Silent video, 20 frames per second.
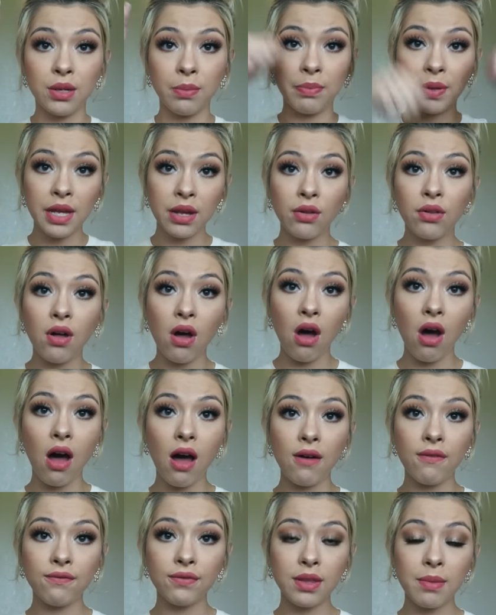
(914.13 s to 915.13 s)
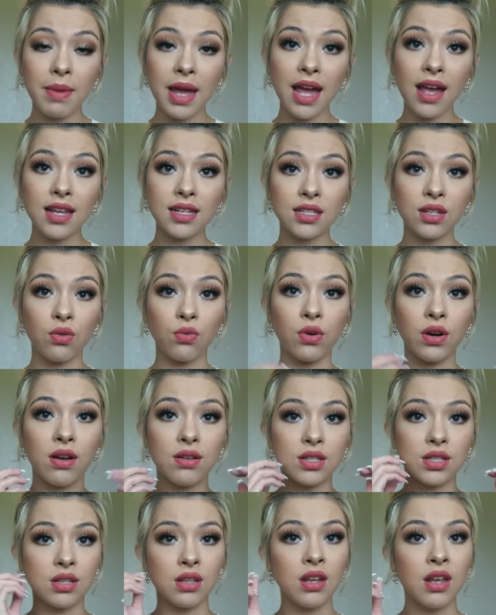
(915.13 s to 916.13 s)
to peel off the mask or
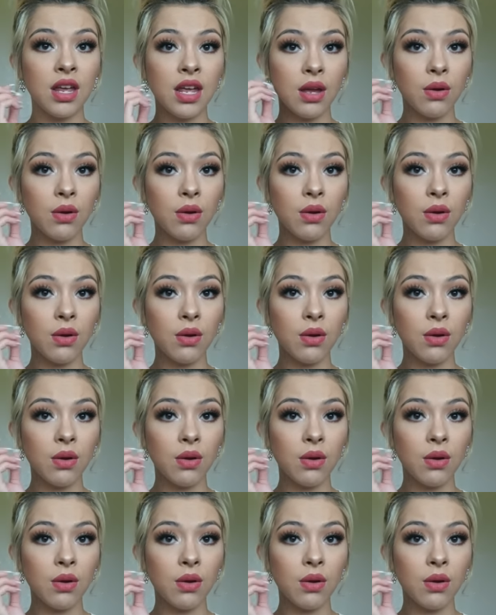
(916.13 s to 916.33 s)
else